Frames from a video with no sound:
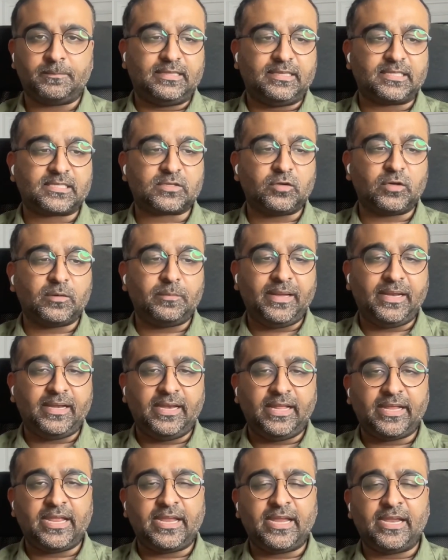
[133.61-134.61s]
This could be
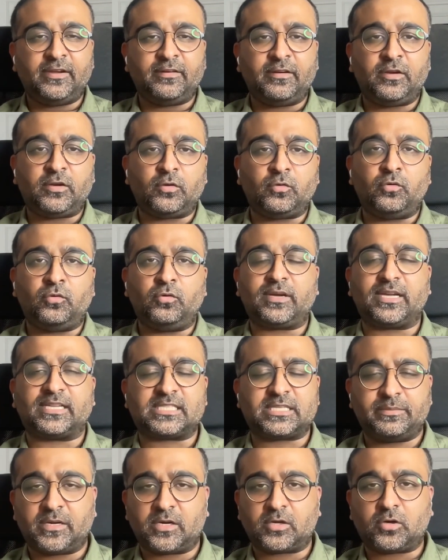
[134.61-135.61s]
digging into
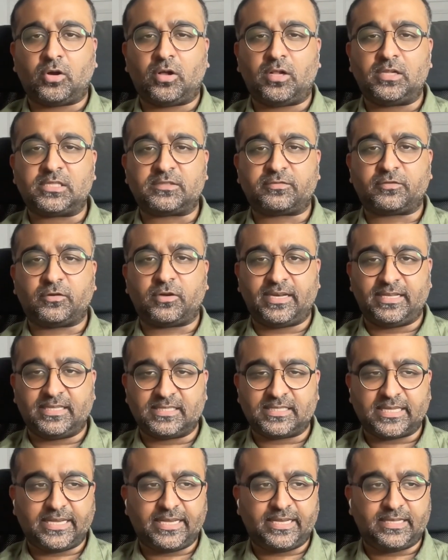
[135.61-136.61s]
customer calls for
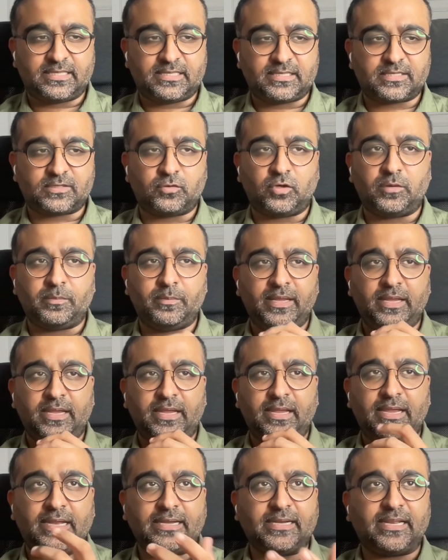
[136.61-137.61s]
insights, could
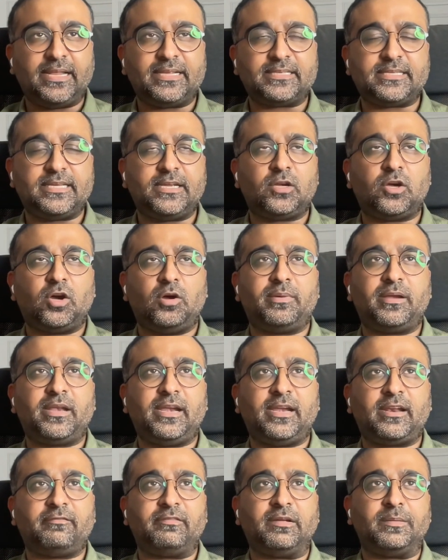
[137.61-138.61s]
be analyzing
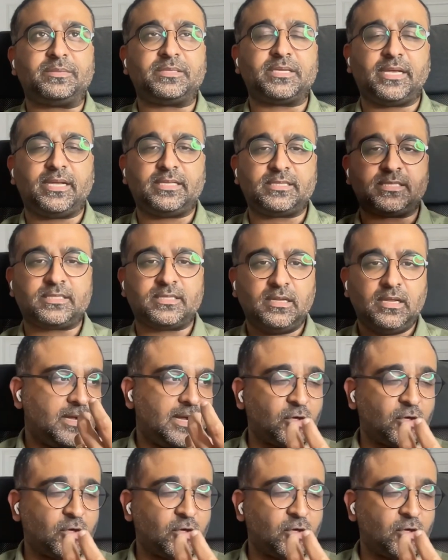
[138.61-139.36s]
competitor websites,